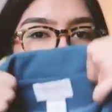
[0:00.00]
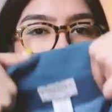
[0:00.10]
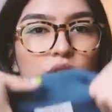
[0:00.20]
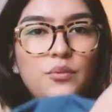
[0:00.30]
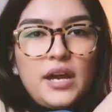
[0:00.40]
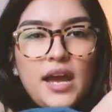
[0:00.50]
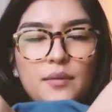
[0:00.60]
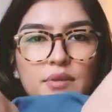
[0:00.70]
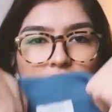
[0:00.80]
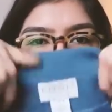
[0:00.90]
Usually what
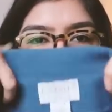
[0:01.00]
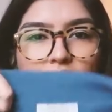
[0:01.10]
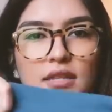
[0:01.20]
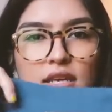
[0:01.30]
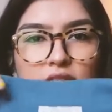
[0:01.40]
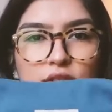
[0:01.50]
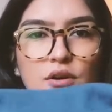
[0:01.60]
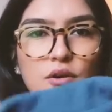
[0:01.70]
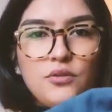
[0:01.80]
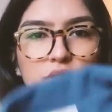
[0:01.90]
happens is these
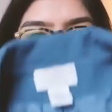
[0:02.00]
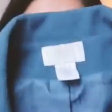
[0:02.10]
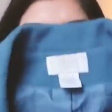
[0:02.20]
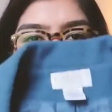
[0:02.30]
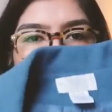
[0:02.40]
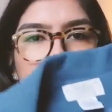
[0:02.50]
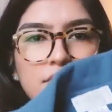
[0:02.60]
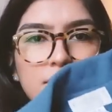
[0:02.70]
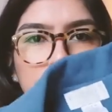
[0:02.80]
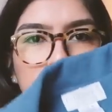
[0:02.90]
coats have
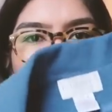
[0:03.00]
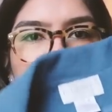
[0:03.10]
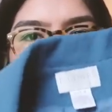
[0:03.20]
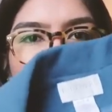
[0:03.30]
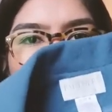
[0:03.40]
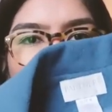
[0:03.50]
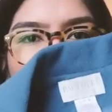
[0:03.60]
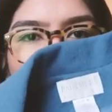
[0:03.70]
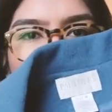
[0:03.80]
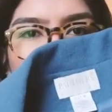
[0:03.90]
these huge
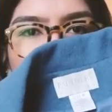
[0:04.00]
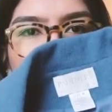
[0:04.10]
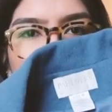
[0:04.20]
shoulder